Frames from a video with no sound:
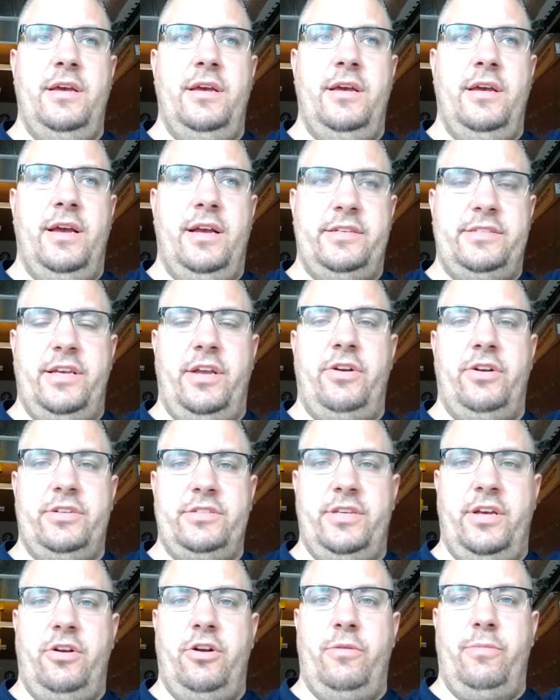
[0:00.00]

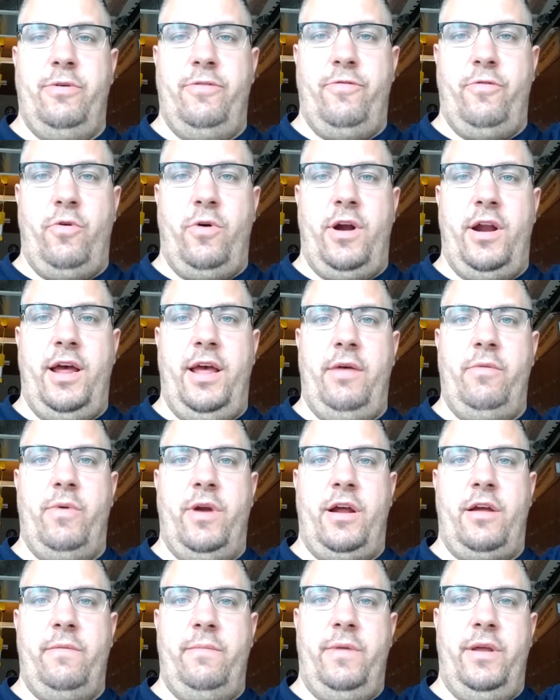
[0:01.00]
etc., before I
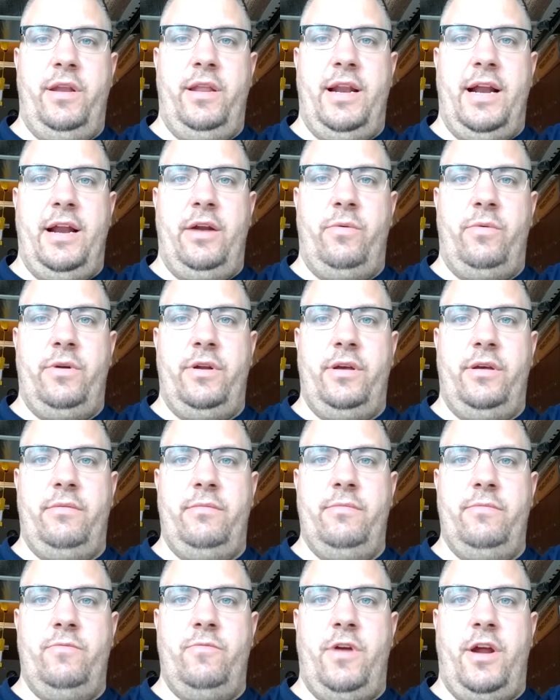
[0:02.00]
recommend it. I don't want to
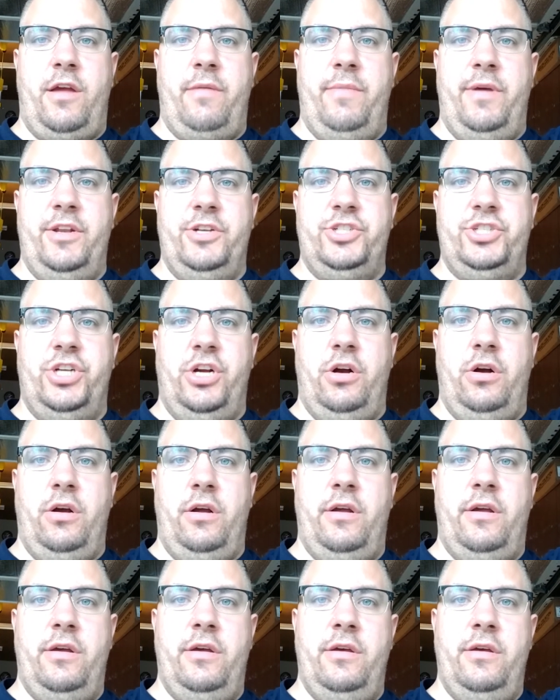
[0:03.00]
recommend
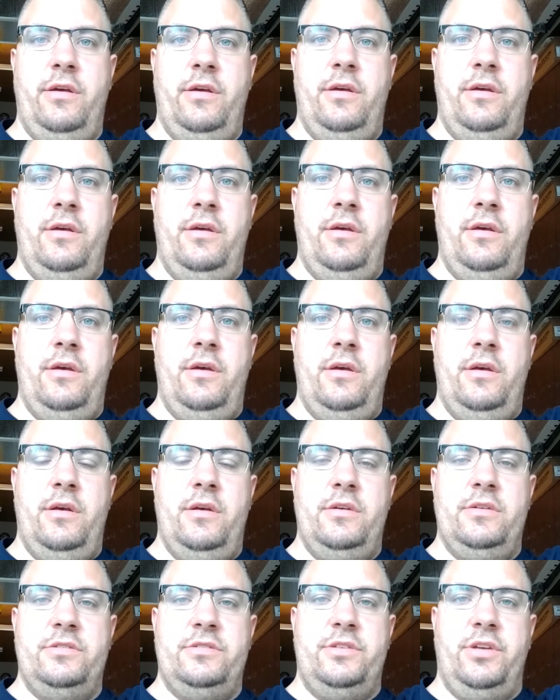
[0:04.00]
junk.
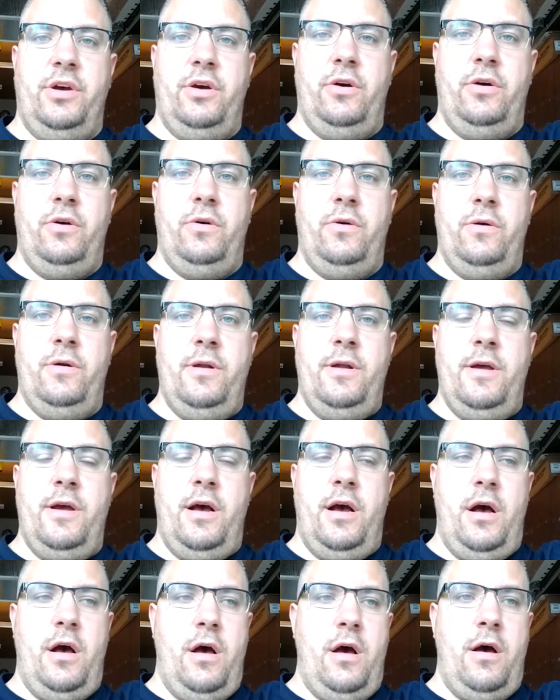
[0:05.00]
So
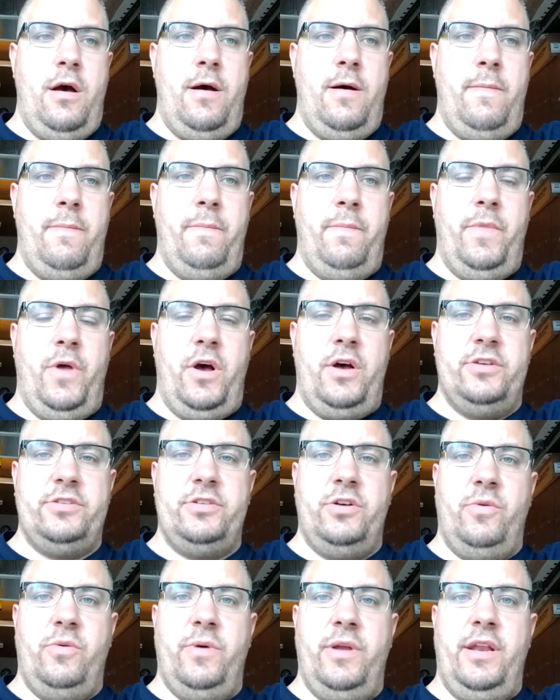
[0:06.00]

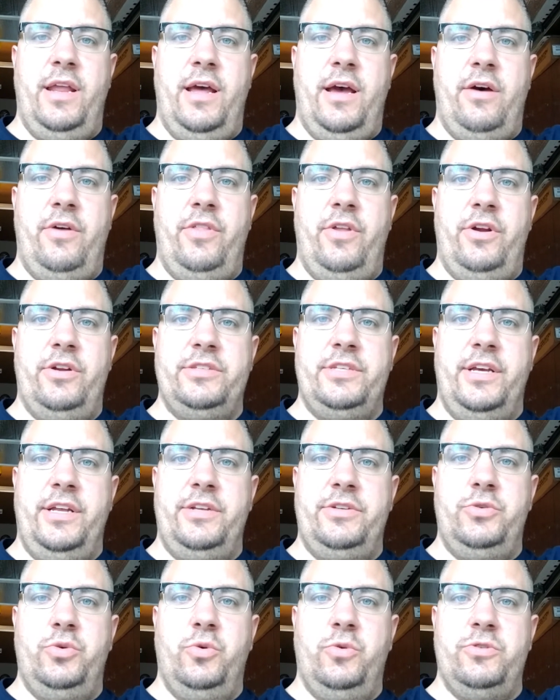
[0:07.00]
also went down, there's a
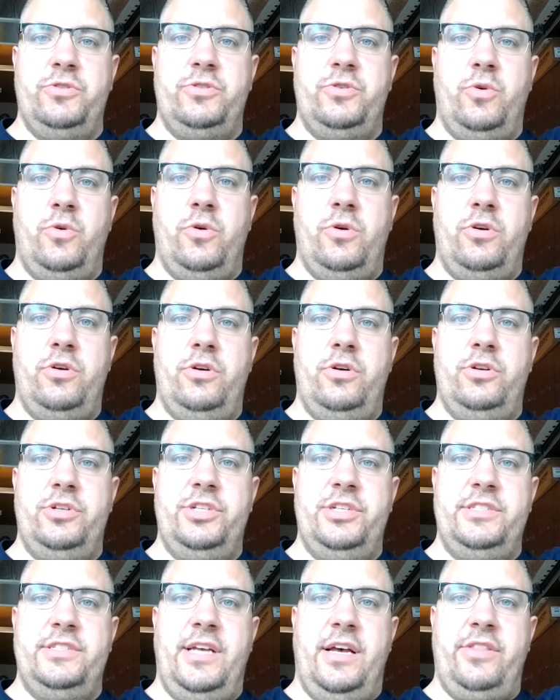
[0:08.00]
tool store
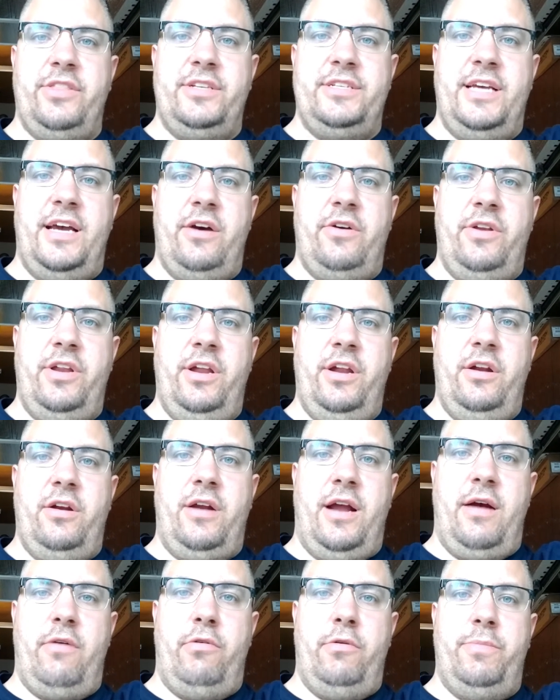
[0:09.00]
just south of town here.
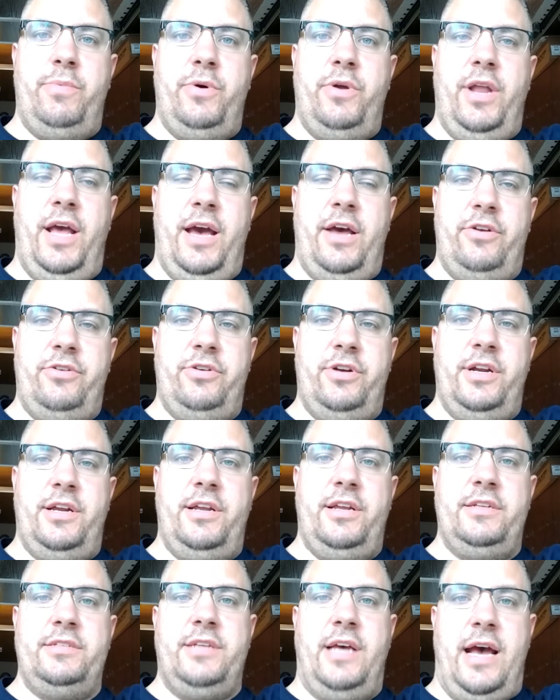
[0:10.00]
I will put
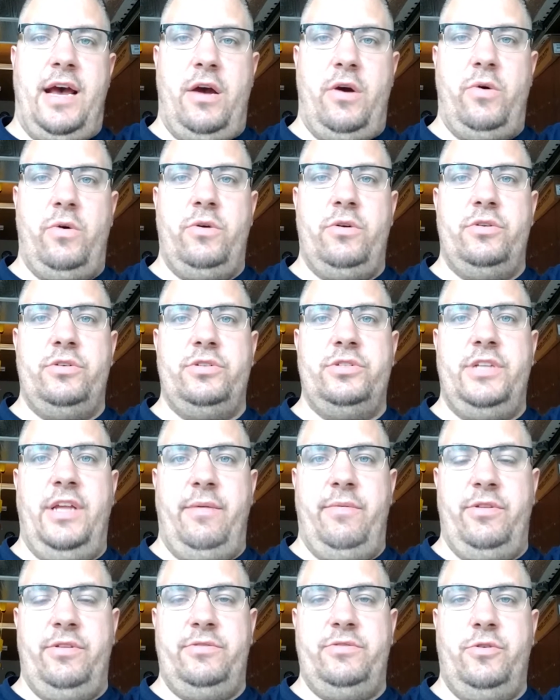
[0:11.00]
address, hours, name
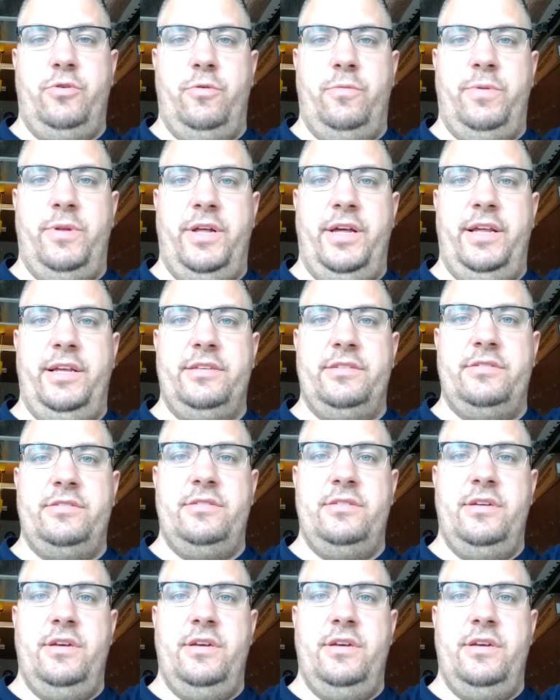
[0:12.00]
of the tool place